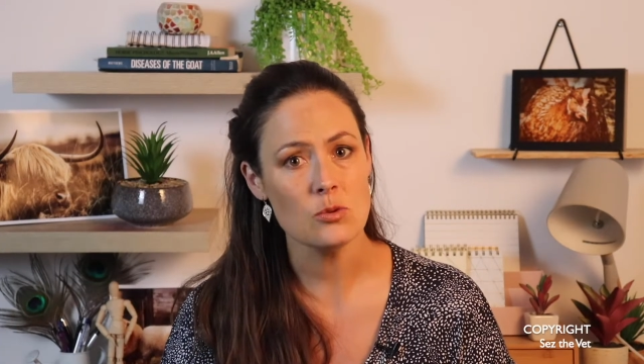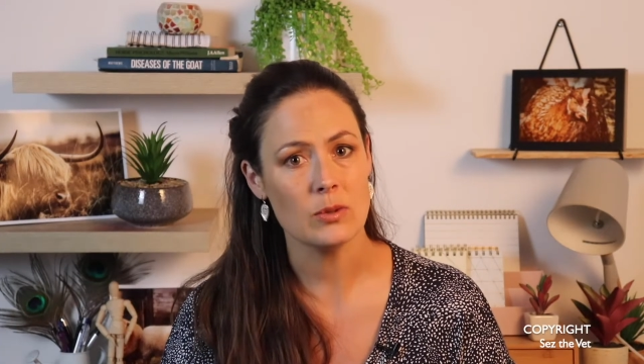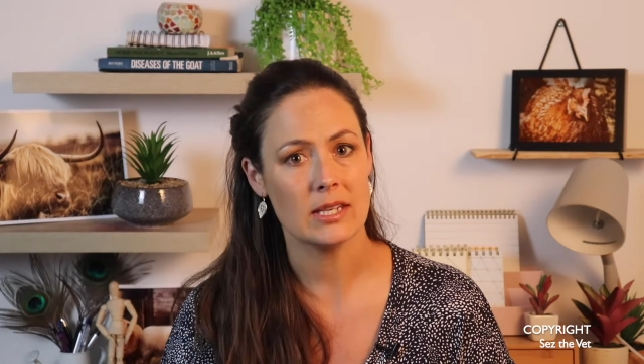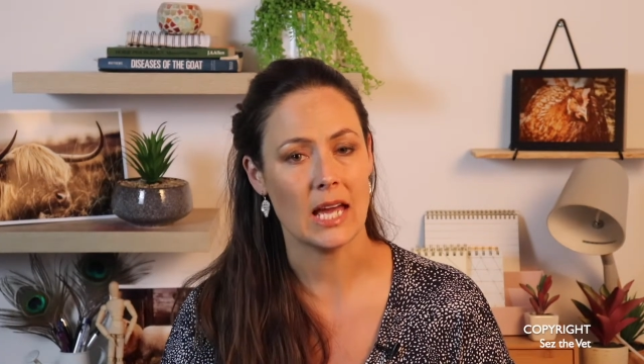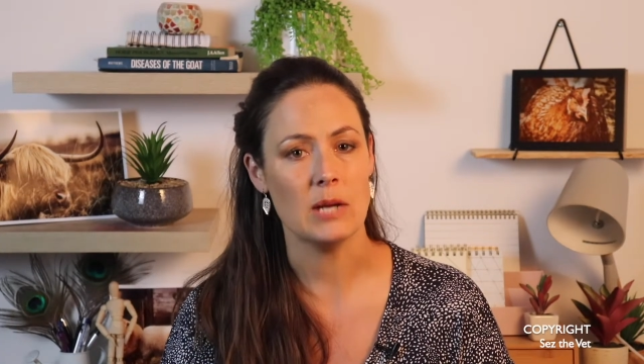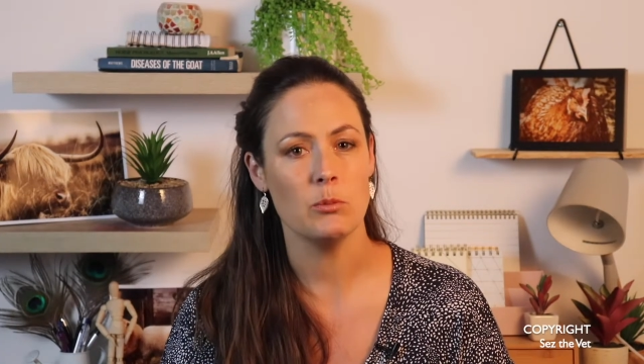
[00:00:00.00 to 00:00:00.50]

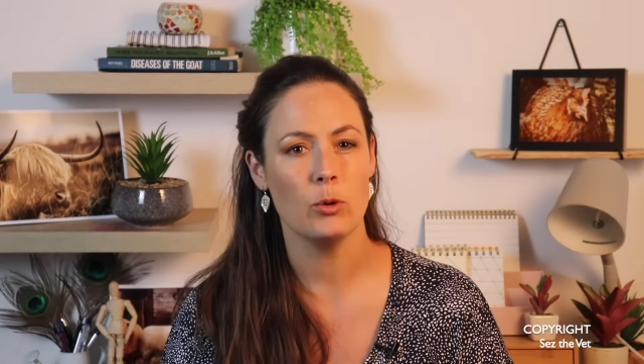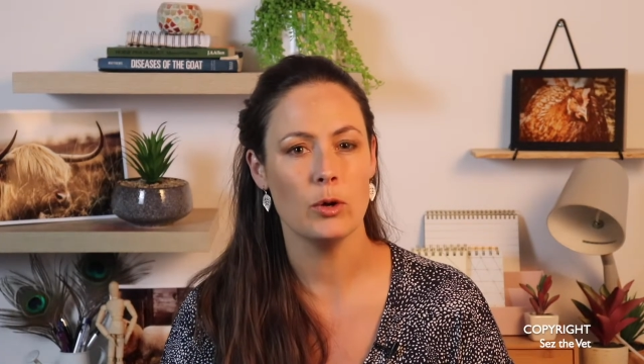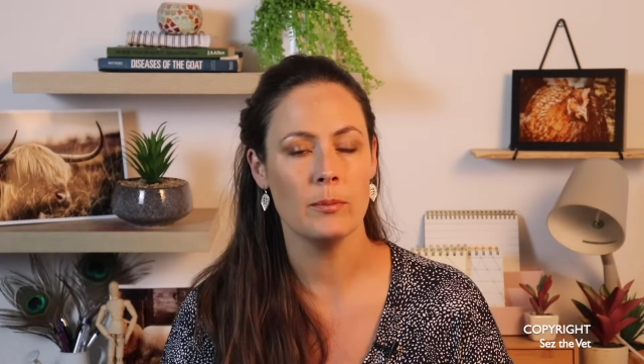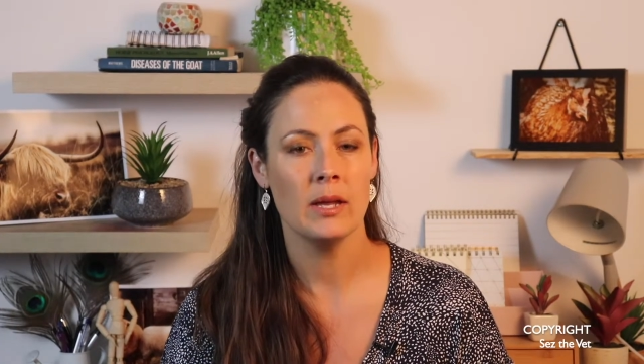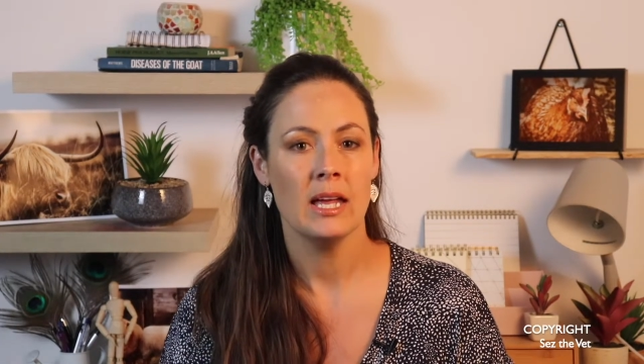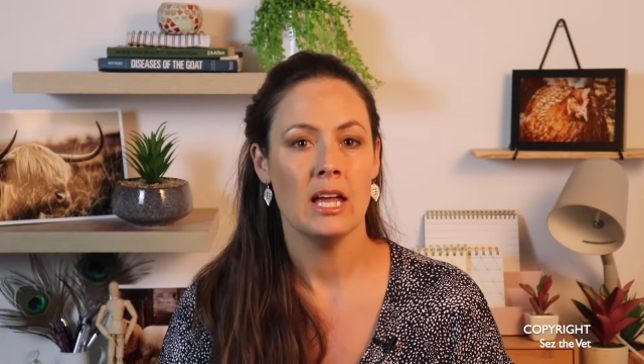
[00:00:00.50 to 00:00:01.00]
With
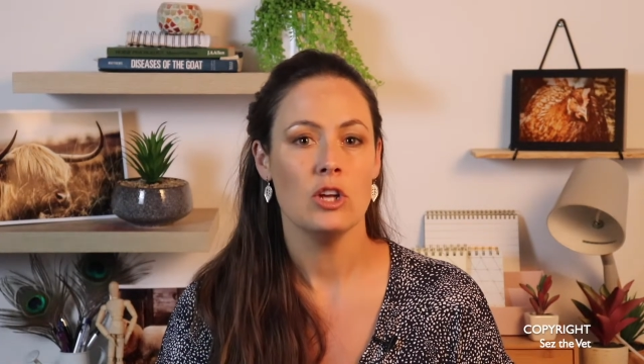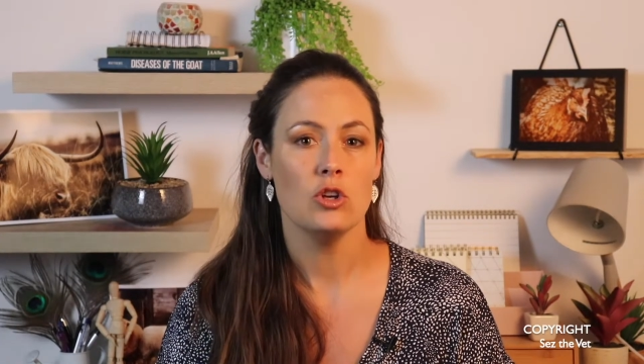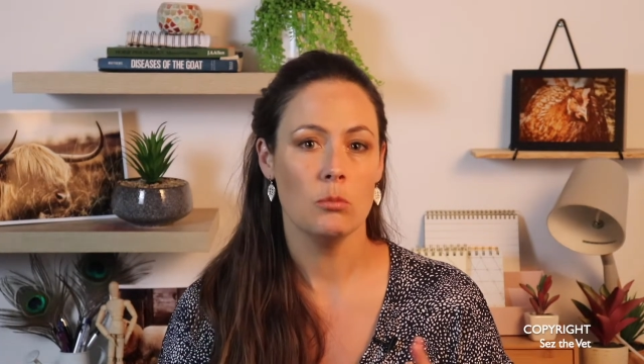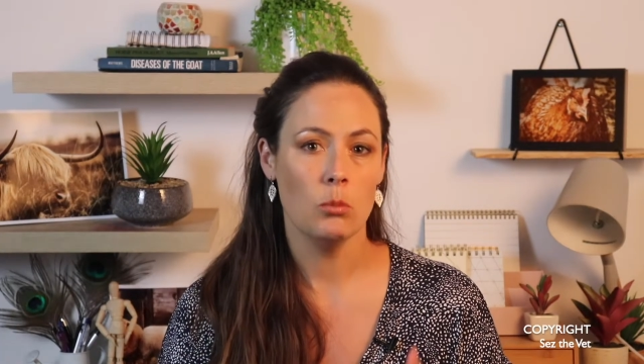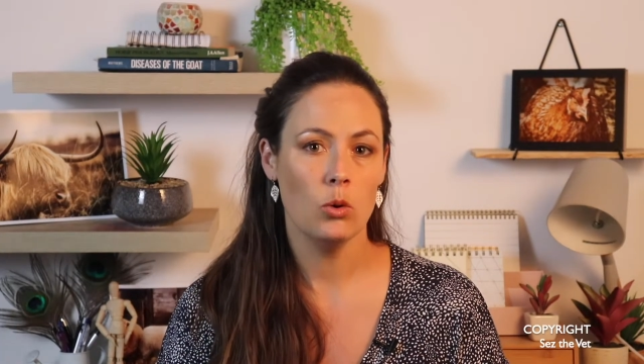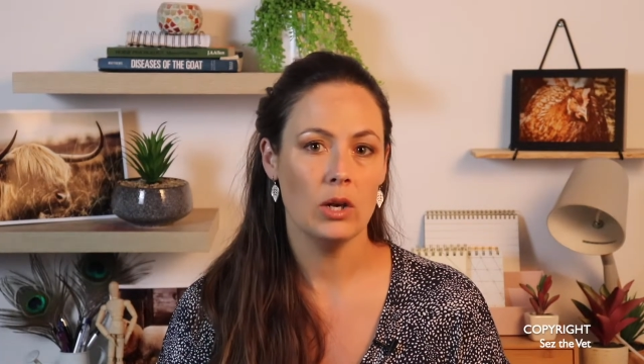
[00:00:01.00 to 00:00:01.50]
gapeworm,
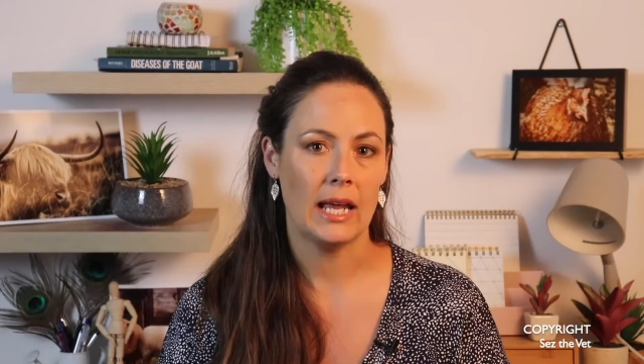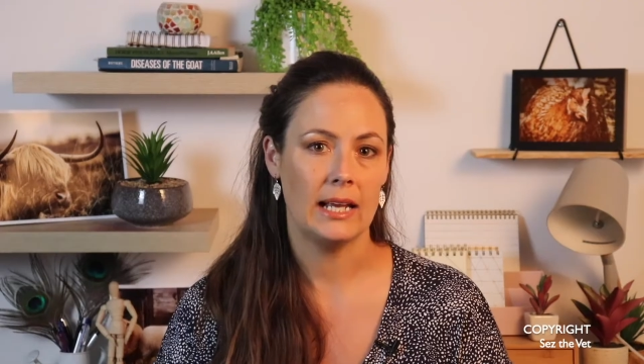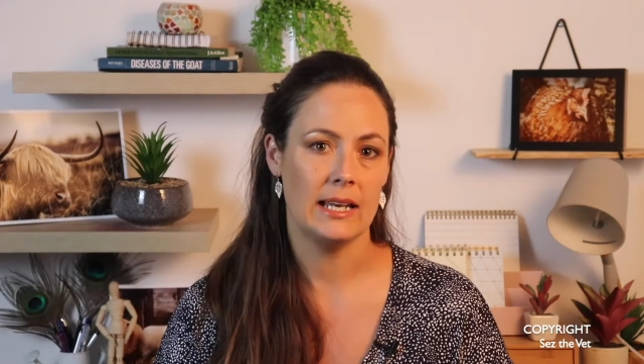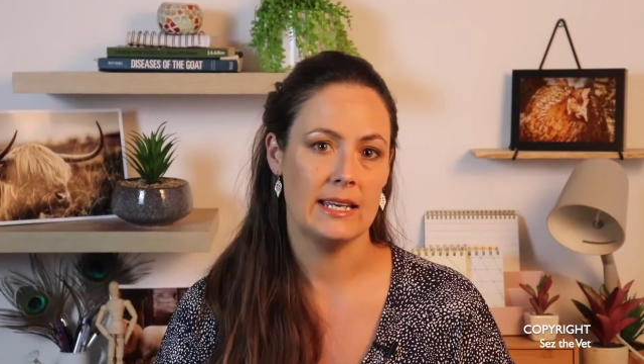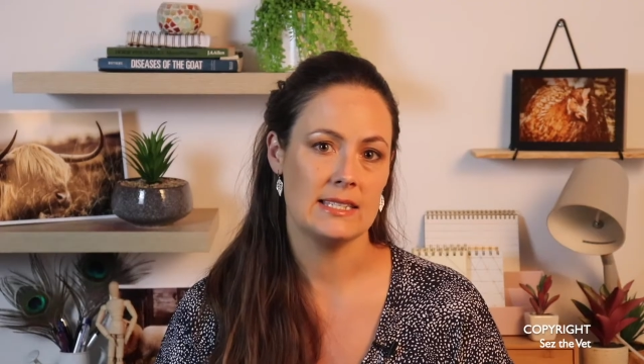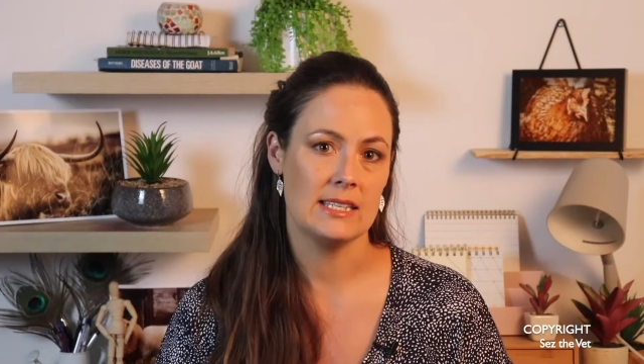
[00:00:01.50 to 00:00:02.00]
you're more
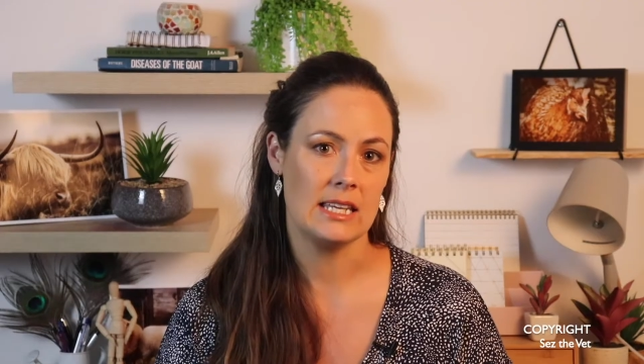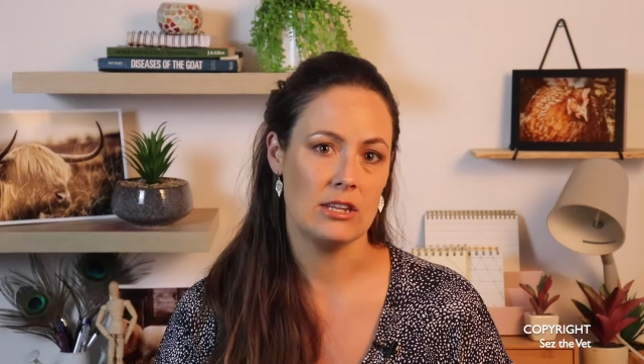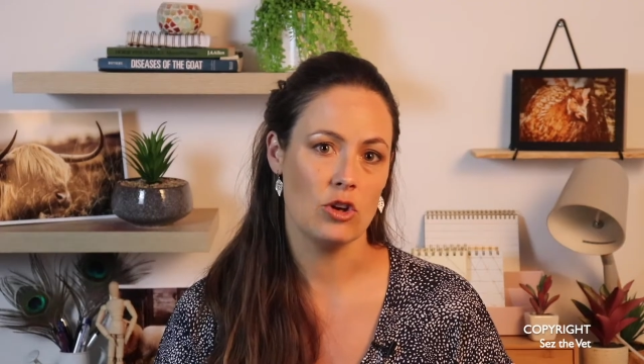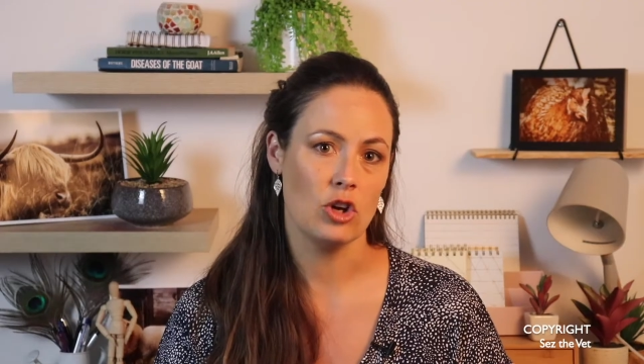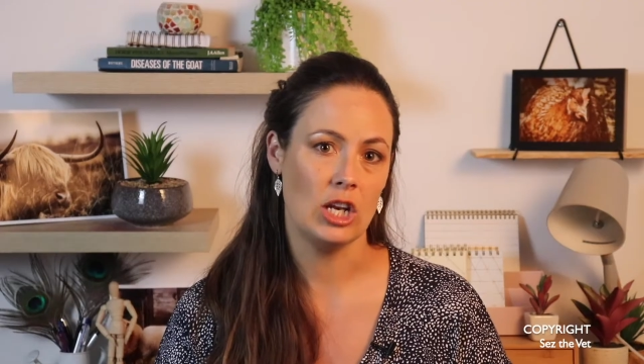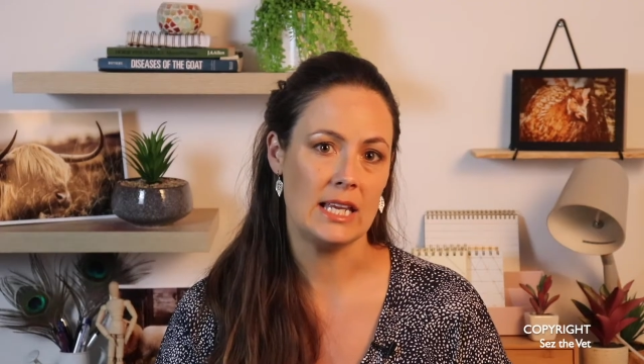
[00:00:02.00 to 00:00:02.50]
likely to see
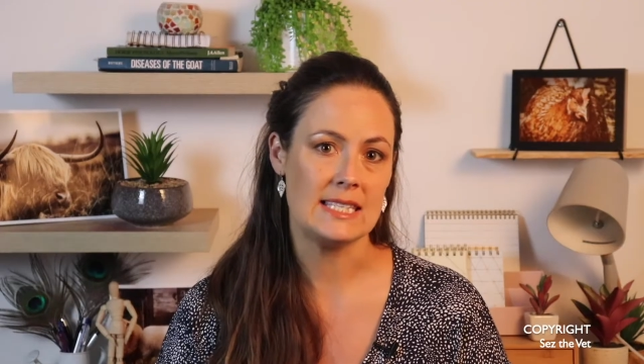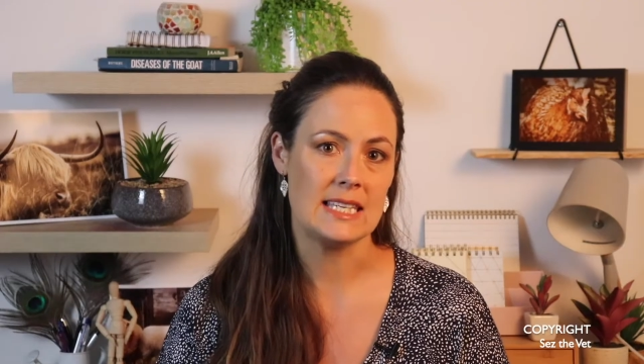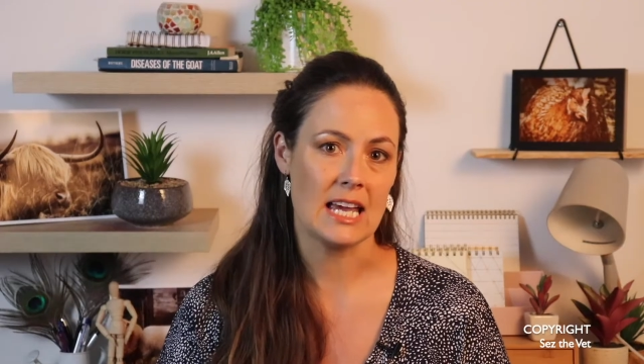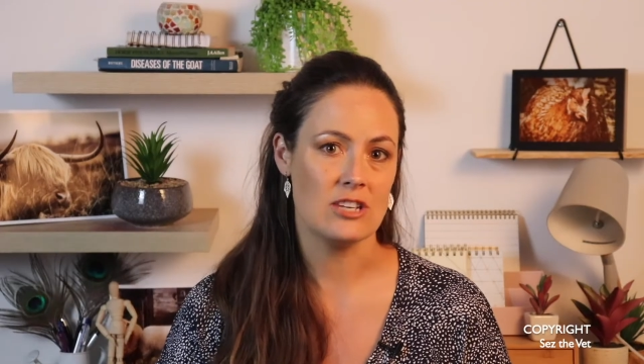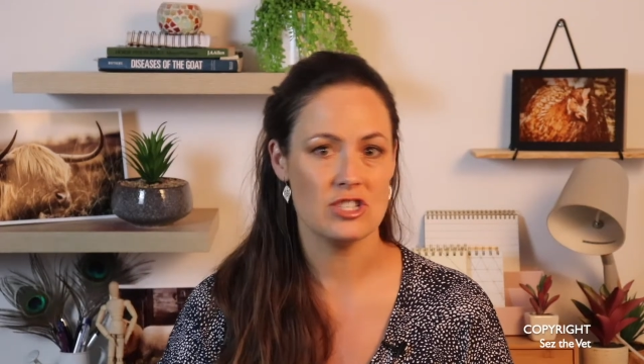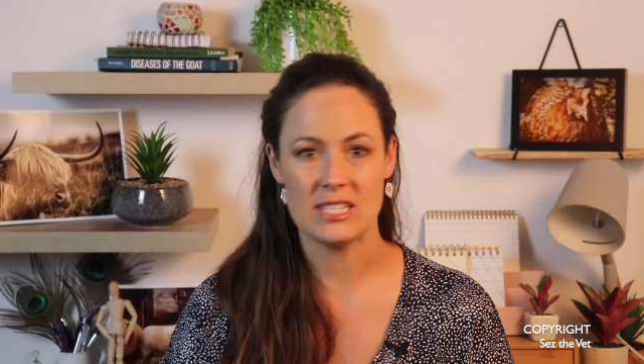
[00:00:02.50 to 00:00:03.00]
the early
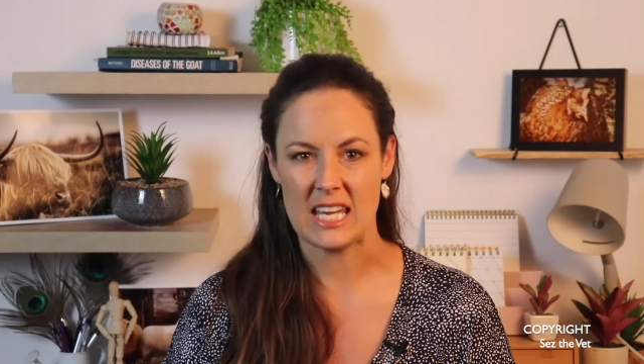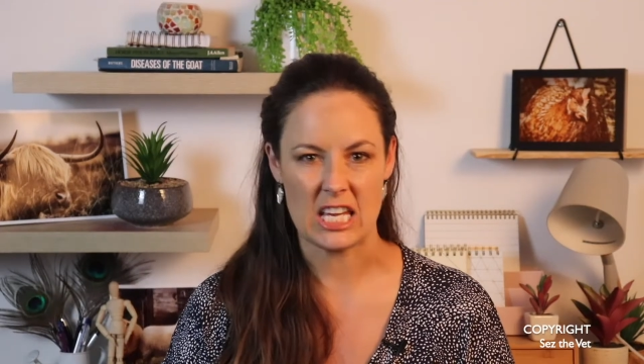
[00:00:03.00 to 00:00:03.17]
stages,